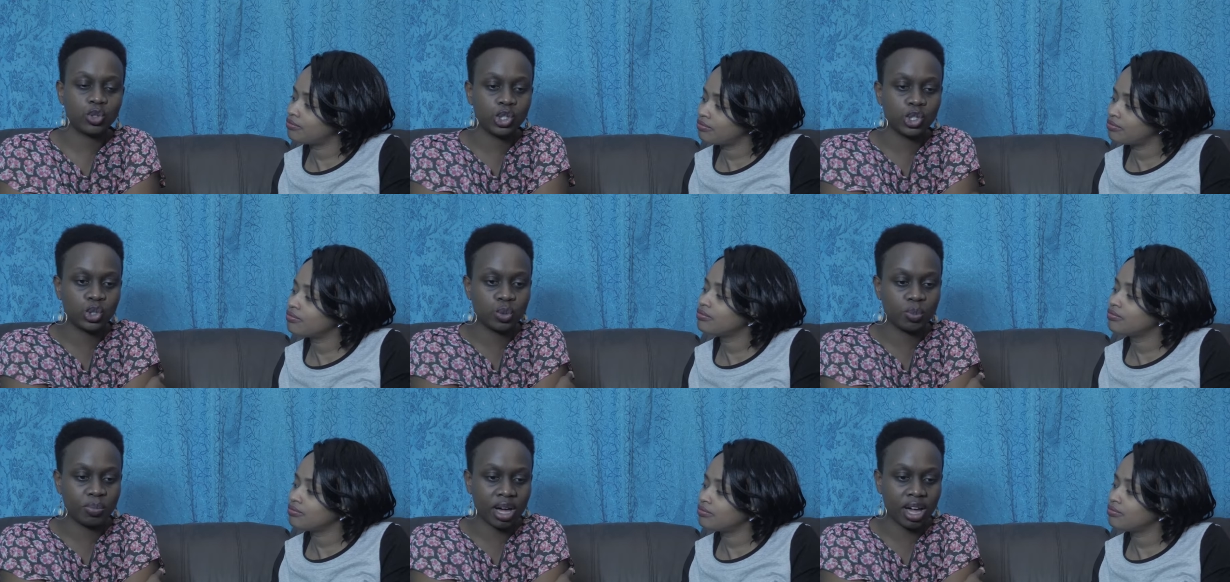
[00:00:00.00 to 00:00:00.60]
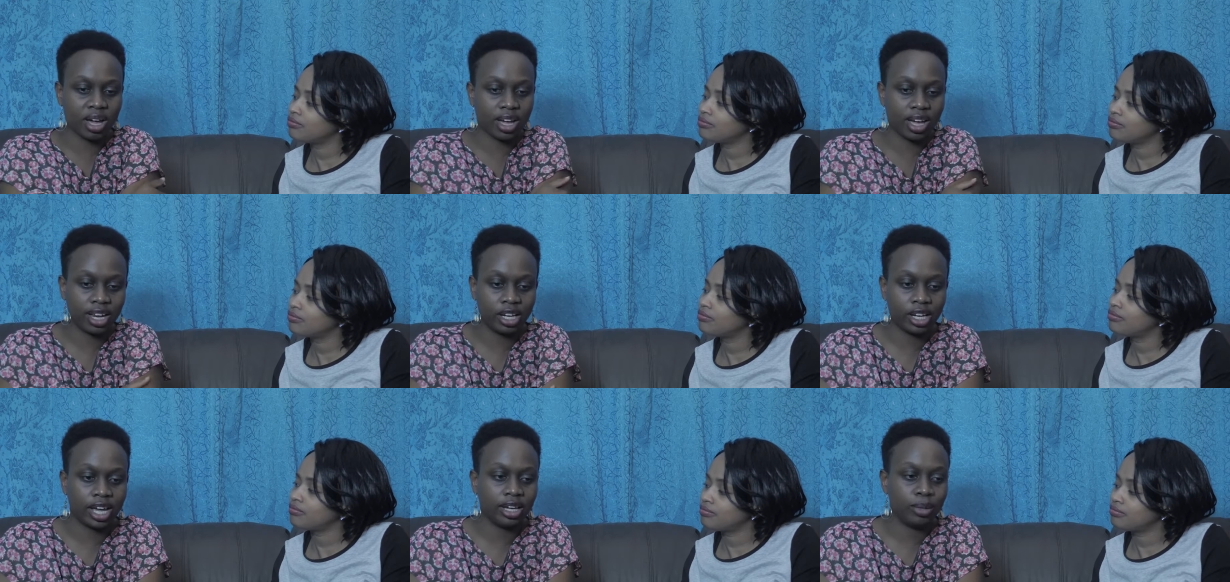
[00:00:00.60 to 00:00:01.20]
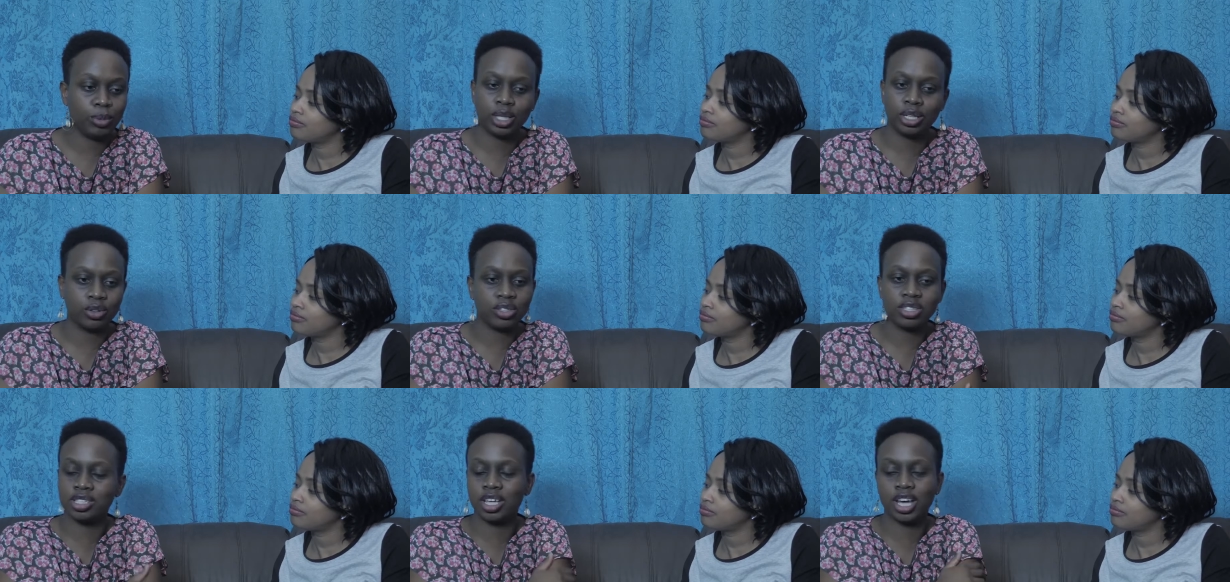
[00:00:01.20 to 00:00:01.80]
Speaker 1: was super. I, I mean, there
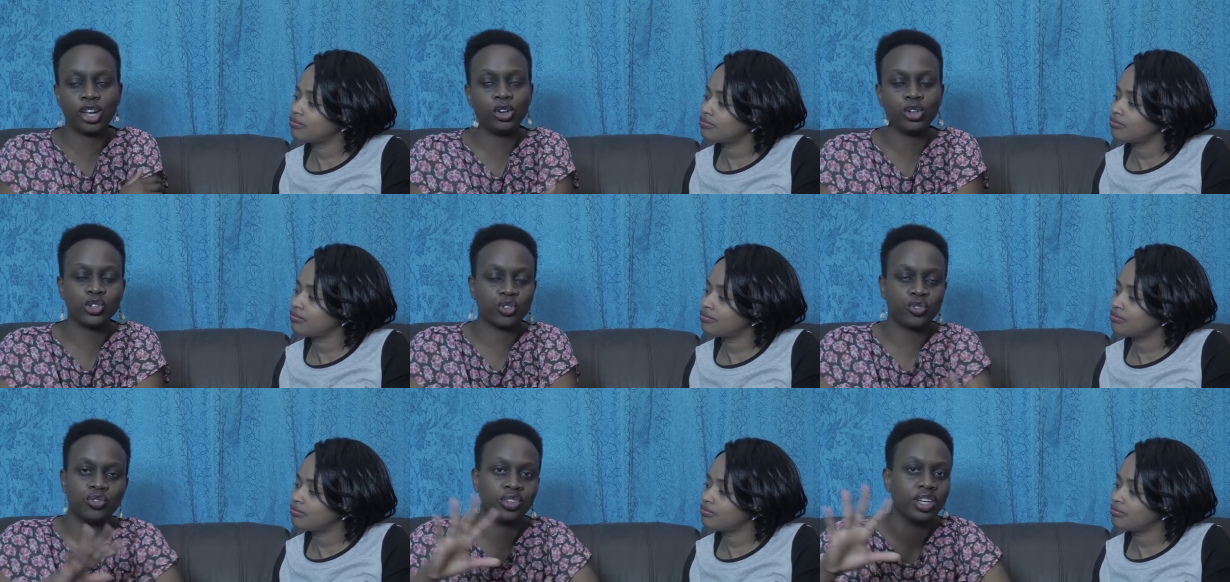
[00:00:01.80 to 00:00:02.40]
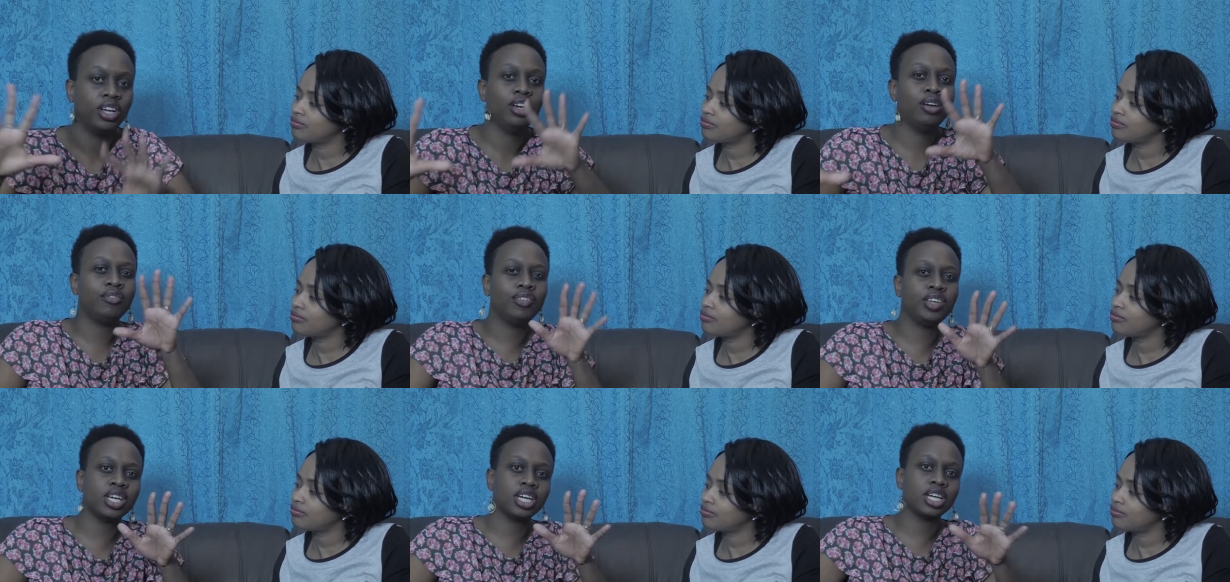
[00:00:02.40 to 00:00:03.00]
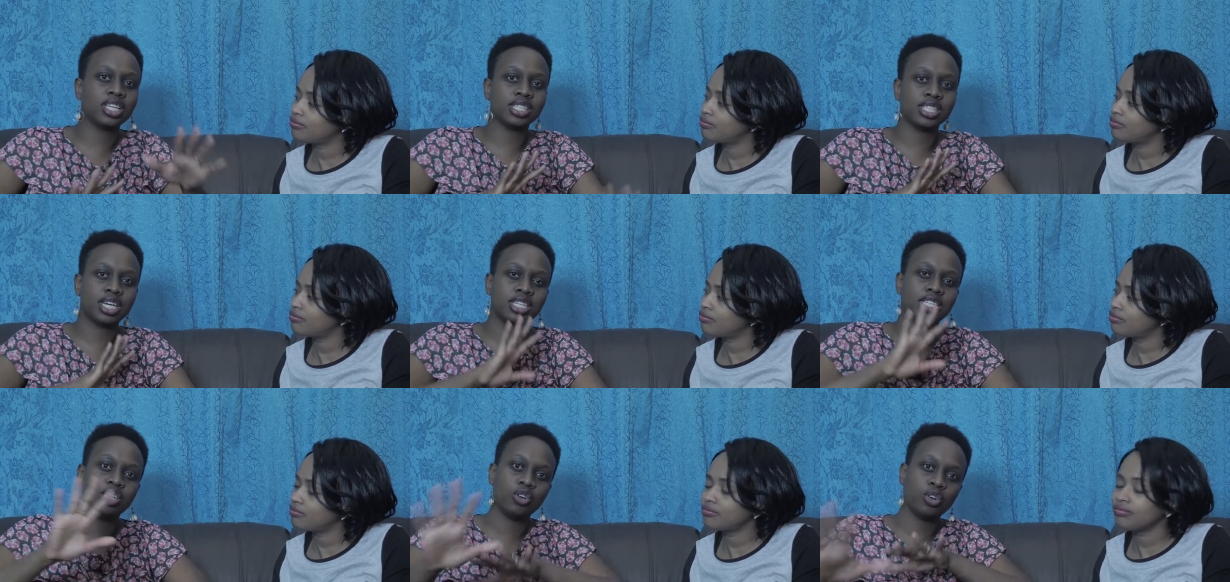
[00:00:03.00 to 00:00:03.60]
was a lot of fear,
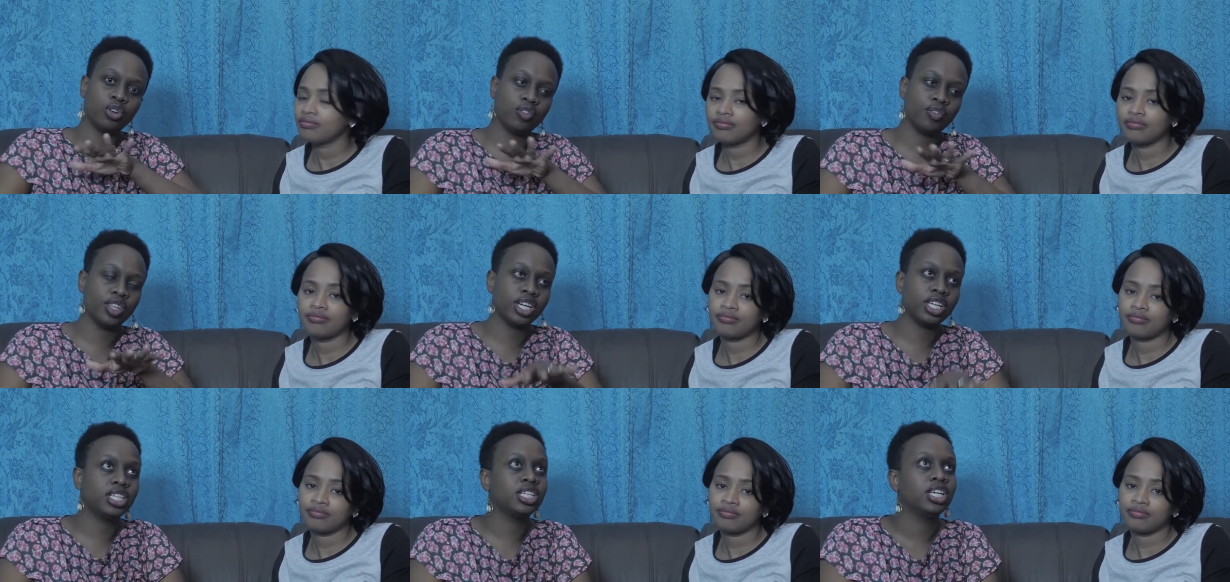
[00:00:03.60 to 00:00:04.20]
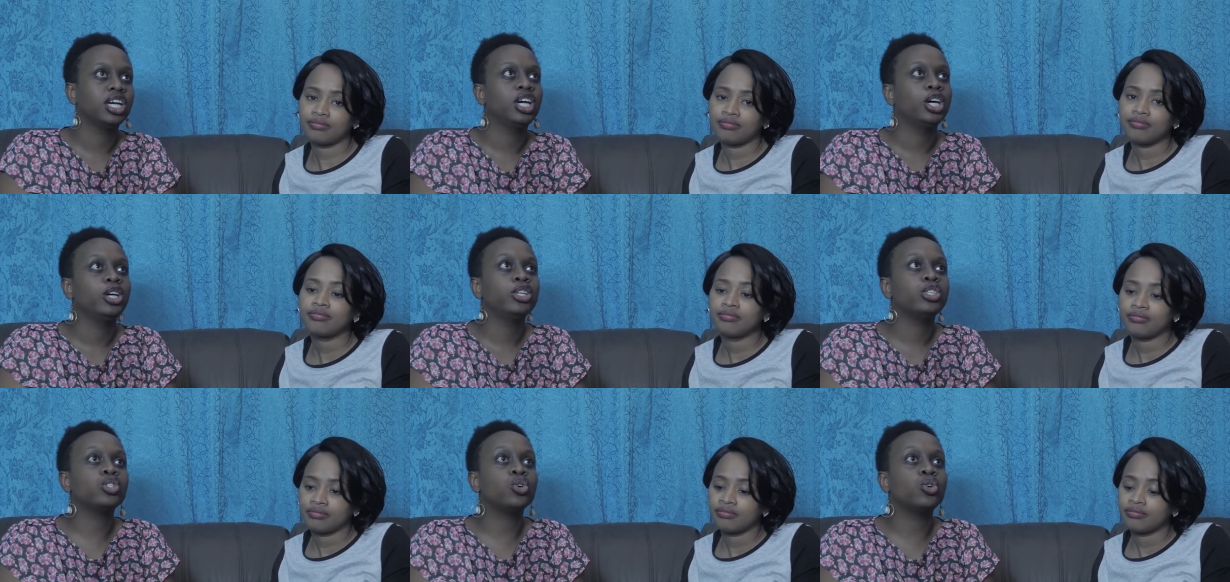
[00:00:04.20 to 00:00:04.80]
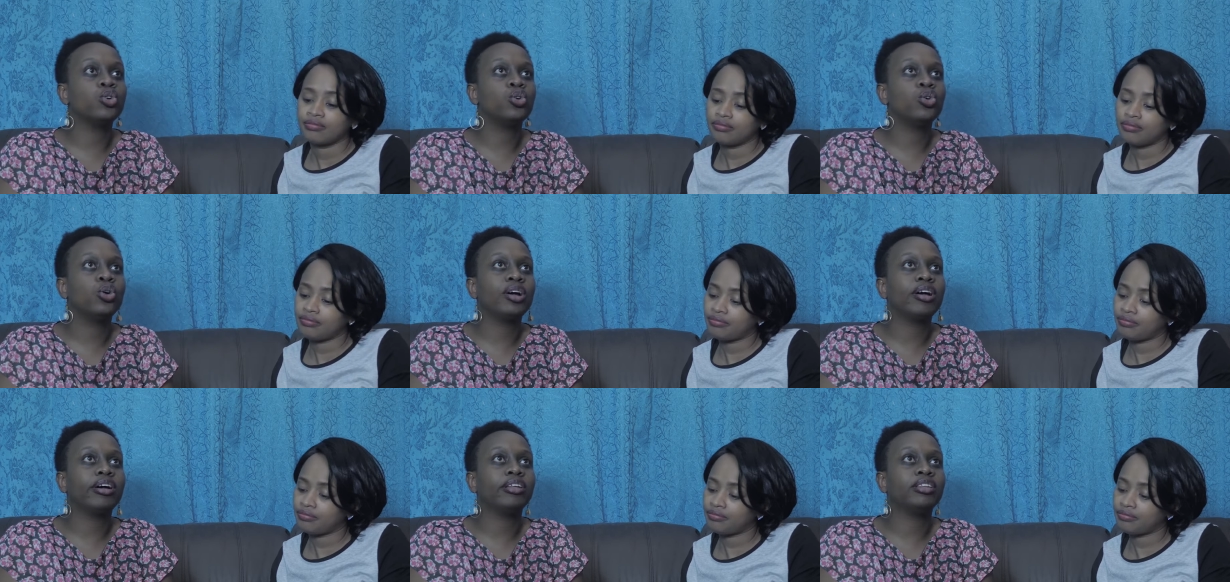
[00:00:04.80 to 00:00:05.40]
anxiety, all of that.
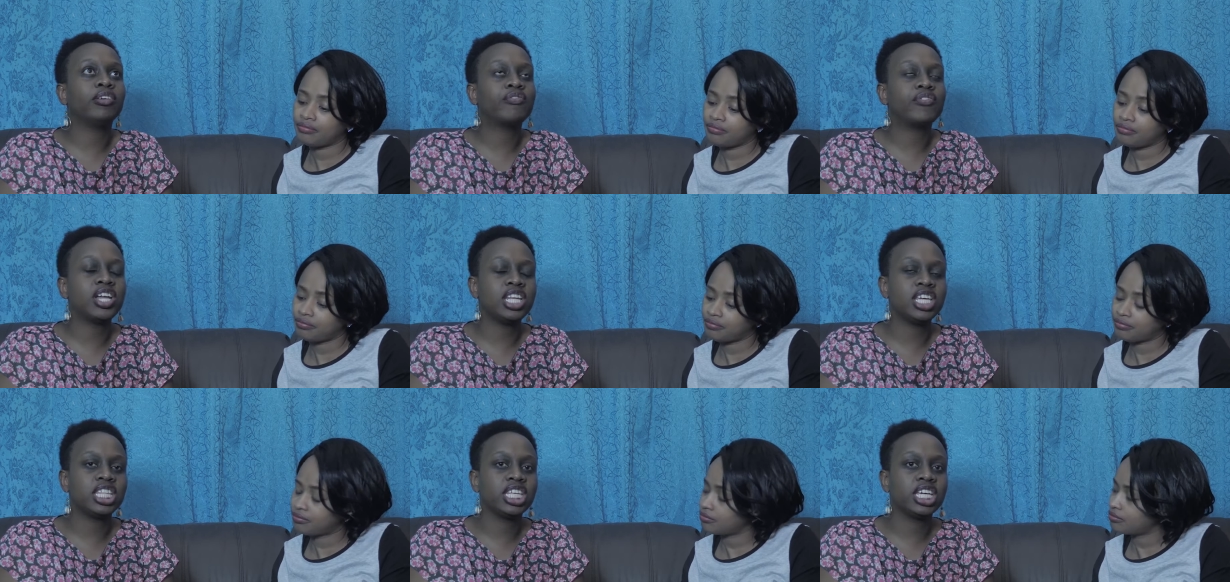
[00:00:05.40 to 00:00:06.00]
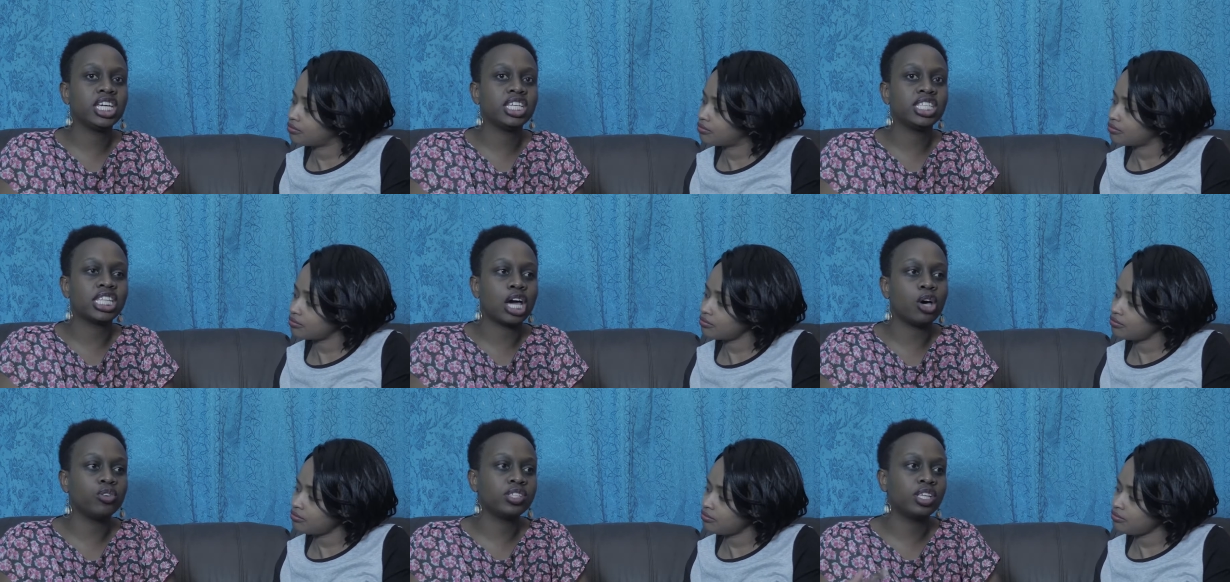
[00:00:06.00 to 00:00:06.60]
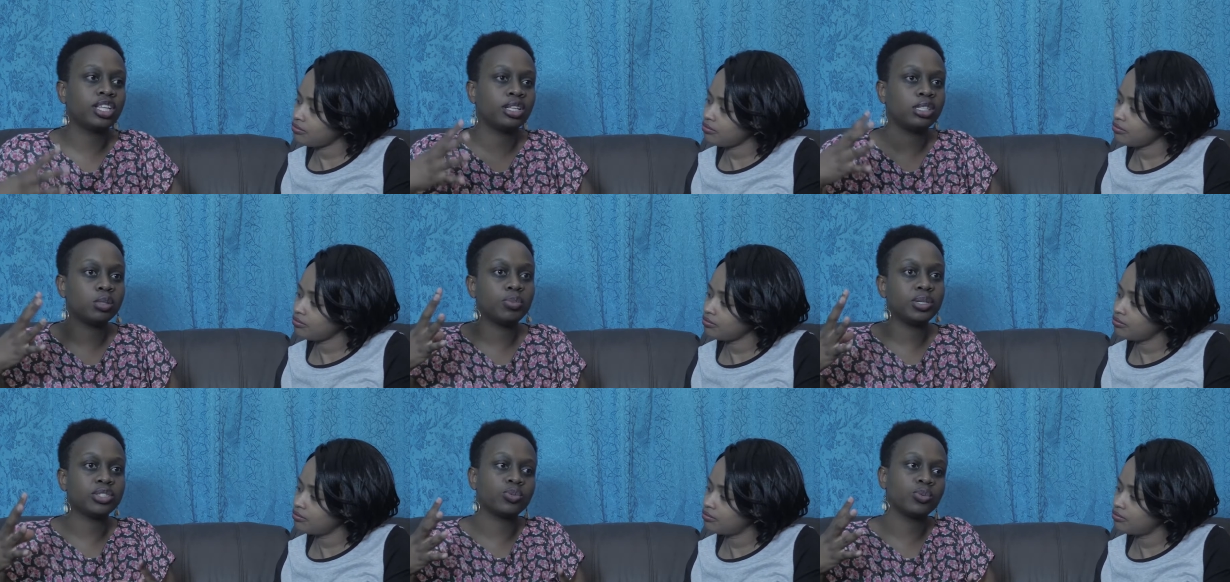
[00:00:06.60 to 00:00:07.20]
So the funny thing is, I was at that
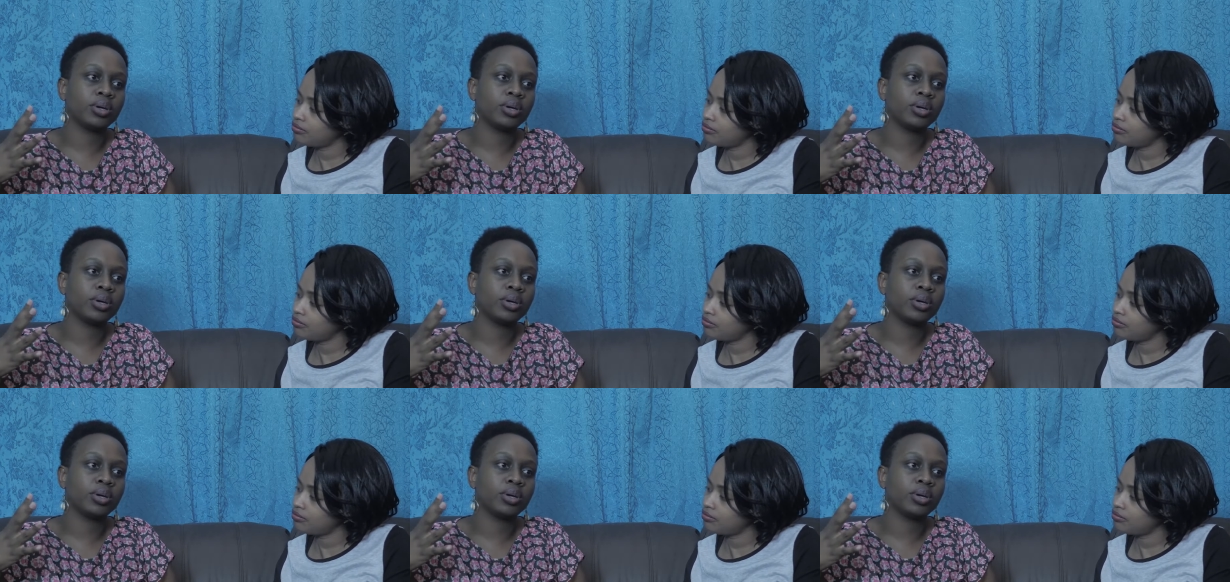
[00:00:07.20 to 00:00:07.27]
space